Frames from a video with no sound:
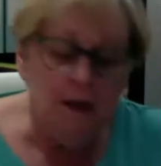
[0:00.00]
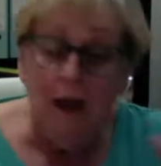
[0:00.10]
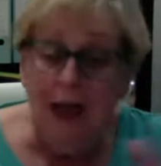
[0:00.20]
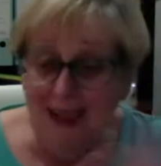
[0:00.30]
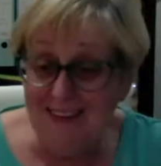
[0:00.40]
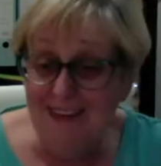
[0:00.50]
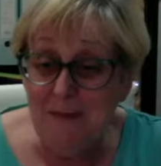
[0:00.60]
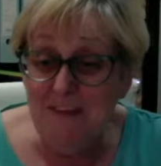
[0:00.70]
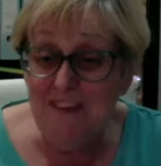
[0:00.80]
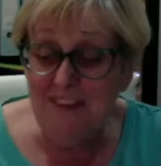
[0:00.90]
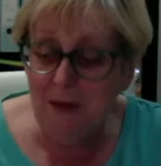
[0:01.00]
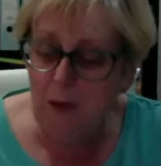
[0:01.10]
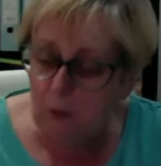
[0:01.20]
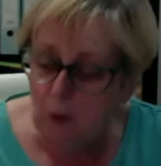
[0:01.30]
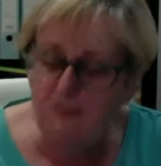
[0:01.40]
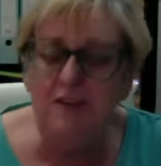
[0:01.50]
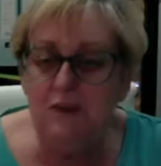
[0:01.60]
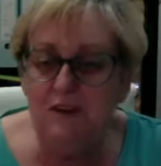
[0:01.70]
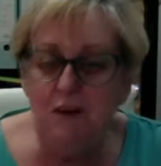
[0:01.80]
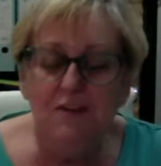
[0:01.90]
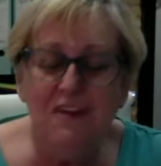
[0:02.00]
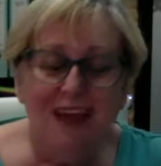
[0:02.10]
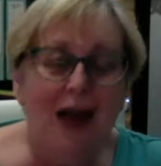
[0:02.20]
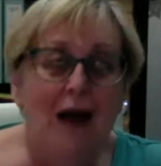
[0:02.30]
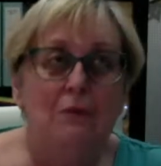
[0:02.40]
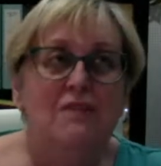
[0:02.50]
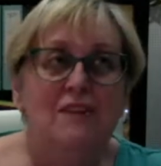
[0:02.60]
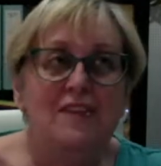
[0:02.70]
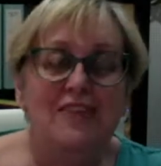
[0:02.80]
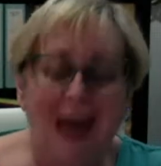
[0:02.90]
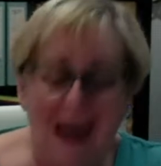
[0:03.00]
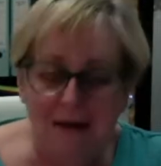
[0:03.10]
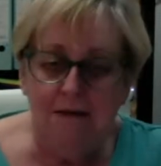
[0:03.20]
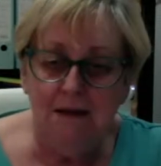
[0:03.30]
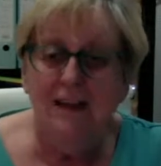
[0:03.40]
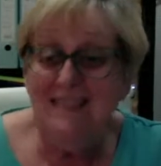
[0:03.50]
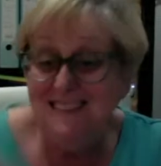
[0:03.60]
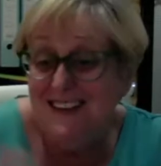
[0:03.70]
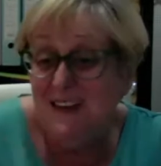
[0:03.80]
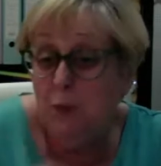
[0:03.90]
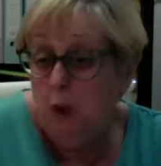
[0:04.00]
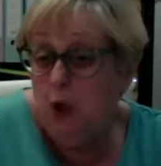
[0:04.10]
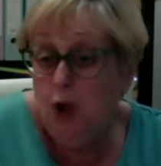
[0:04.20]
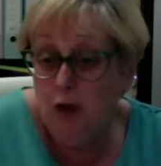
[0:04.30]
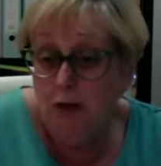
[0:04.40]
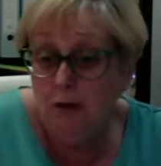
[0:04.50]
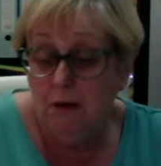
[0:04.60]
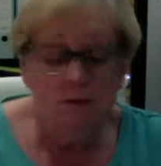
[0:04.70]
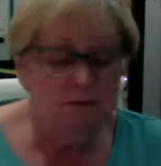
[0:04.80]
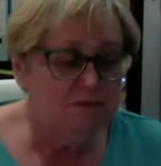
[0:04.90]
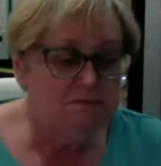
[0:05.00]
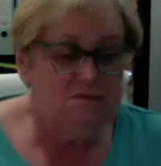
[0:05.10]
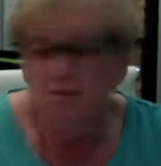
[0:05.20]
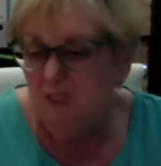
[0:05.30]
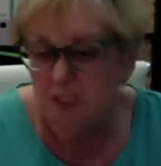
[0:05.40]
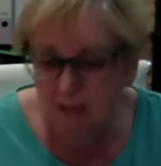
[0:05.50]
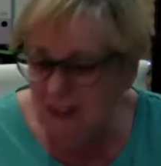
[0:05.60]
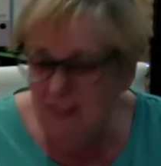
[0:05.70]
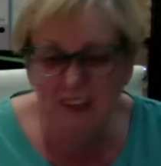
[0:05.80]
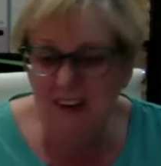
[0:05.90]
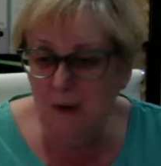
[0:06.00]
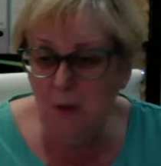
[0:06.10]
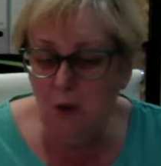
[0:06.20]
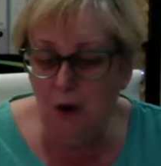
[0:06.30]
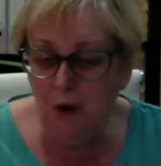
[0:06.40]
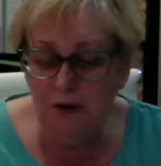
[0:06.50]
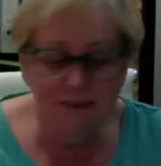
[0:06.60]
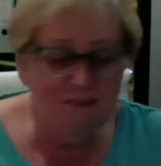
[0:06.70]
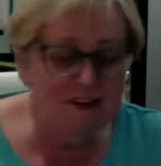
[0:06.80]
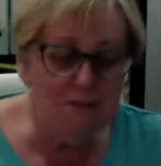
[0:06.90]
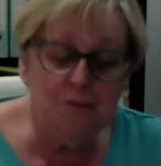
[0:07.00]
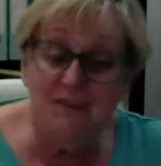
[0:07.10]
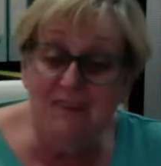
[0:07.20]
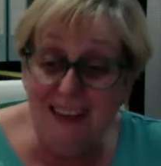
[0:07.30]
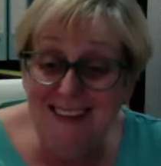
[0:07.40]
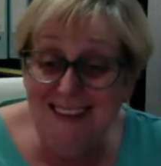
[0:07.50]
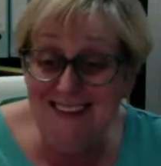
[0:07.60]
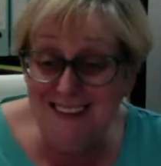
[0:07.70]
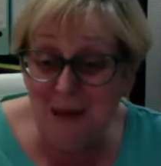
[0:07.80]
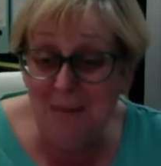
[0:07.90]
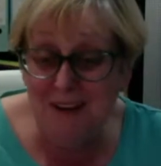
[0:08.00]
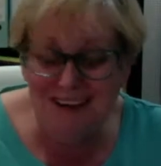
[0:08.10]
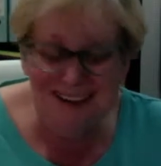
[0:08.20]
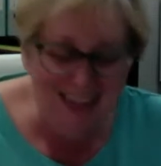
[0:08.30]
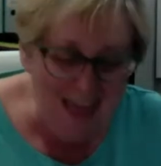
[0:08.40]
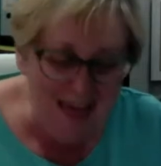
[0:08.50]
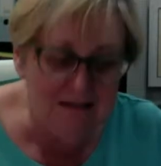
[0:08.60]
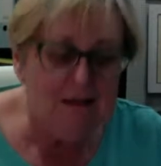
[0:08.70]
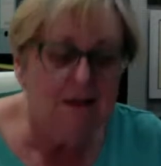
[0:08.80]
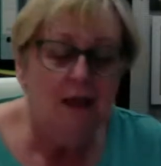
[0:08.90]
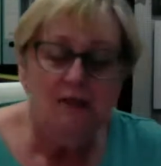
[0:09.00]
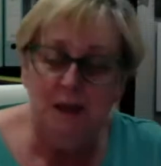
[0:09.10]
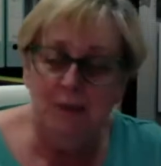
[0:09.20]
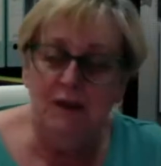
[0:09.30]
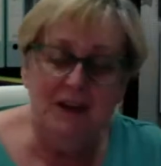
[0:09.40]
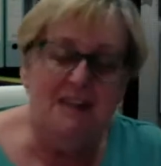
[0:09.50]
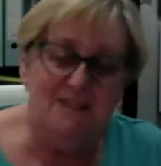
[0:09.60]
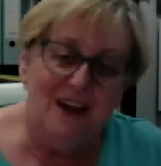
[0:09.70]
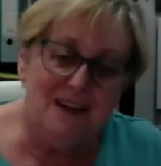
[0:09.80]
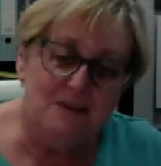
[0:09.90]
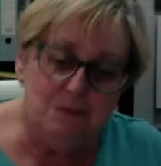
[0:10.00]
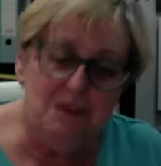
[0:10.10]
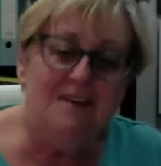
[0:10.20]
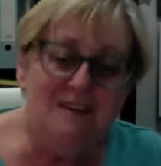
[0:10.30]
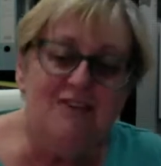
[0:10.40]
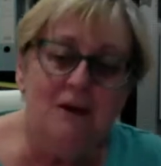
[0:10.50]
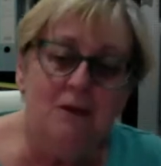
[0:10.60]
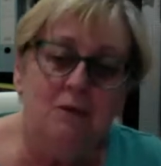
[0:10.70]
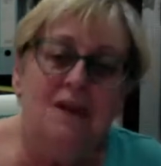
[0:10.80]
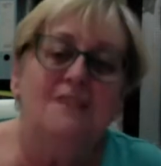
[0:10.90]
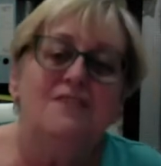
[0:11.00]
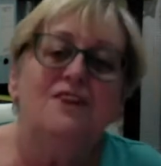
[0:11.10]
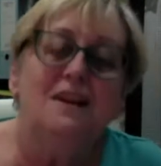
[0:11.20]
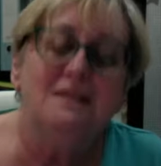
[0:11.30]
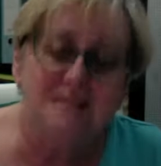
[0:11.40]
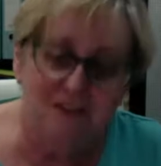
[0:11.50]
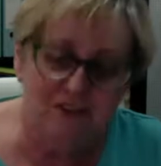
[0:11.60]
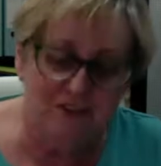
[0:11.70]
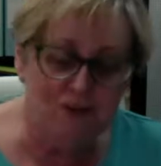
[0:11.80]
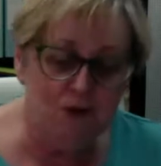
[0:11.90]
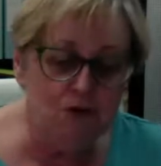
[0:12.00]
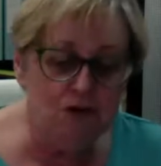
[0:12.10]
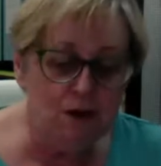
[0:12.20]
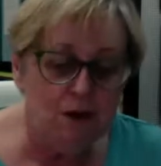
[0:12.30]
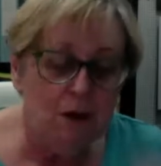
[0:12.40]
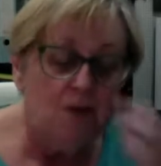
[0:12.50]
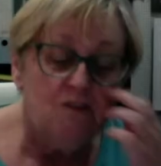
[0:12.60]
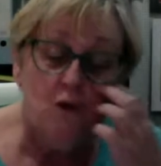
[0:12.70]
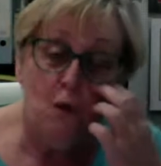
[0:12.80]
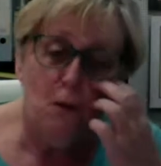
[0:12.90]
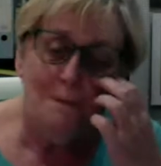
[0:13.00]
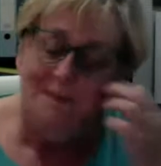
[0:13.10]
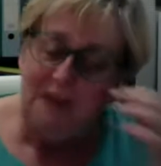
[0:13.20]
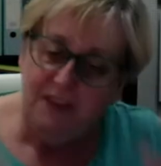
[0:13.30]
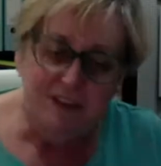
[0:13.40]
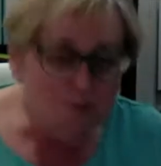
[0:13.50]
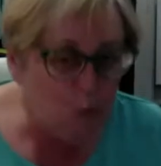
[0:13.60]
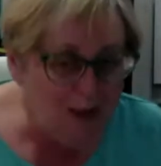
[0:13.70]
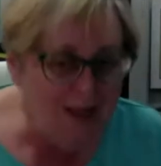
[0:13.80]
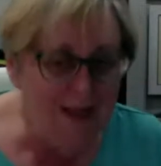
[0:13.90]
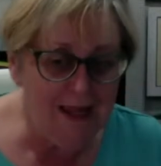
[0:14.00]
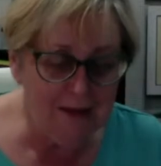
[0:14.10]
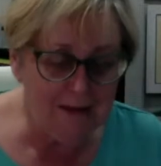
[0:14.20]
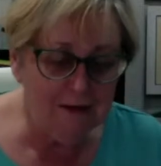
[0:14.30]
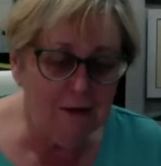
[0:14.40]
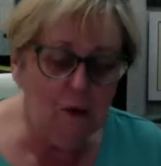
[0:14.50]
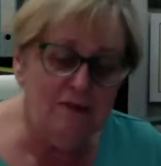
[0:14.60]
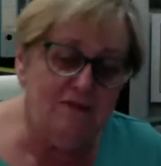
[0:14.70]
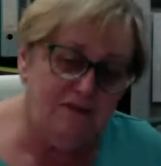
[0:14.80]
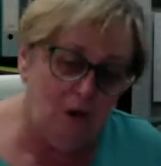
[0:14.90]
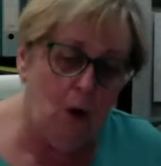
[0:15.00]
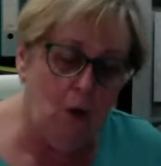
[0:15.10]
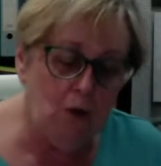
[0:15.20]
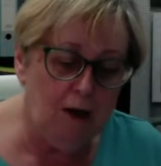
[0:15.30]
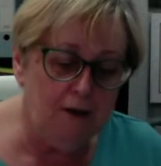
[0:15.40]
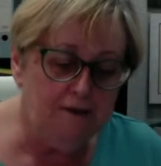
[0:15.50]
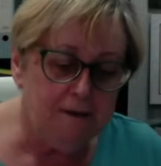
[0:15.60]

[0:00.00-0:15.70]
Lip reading: Except to say, well, what did we do to get out of it then? Did it work? If it didn't work, if it didn't prevent this happening again, then we need to find something different. We need to find a different solution. So this week, going forward,